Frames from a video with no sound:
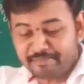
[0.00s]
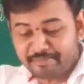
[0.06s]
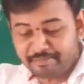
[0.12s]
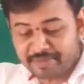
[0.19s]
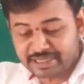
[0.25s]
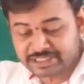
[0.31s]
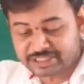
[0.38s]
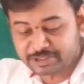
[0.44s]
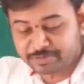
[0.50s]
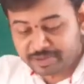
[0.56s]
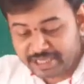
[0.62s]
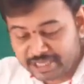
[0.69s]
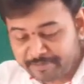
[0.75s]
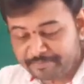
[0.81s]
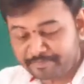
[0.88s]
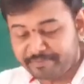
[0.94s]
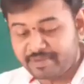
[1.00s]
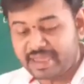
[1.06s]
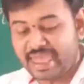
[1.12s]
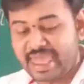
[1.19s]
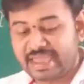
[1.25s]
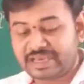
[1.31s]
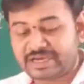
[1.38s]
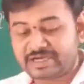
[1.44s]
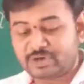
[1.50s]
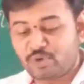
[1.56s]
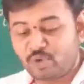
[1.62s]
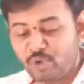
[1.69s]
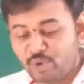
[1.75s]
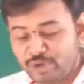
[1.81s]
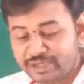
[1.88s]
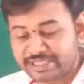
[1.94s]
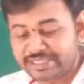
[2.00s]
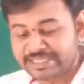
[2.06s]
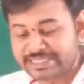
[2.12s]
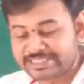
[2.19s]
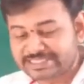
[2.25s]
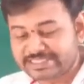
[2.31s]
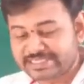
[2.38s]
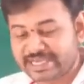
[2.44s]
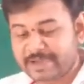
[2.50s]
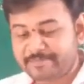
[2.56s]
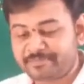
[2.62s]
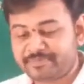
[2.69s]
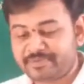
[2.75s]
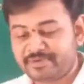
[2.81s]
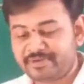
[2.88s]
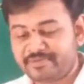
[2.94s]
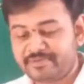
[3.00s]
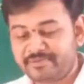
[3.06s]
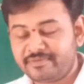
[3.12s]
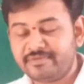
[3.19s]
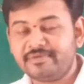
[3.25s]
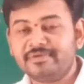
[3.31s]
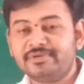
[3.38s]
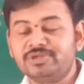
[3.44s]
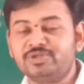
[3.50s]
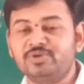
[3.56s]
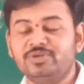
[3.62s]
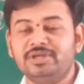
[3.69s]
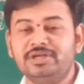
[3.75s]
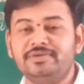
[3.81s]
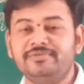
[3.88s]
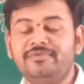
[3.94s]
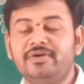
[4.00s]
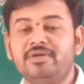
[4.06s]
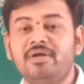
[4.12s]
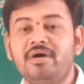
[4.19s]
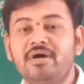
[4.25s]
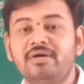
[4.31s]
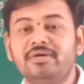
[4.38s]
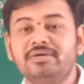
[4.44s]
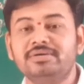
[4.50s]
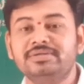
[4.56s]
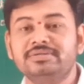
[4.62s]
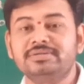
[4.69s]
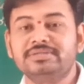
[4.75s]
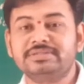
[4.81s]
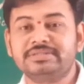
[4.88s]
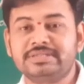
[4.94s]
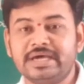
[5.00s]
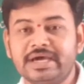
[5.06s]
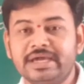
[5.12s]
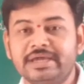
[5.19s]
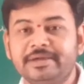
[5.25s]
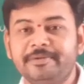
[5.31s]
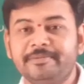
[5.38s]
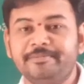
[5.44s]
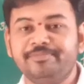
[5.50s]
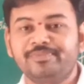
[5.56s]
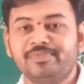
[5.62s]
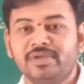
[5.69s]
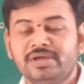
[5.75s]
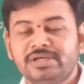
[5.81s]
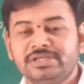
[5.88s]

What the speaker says: Must be acted holding it up, so that for long time.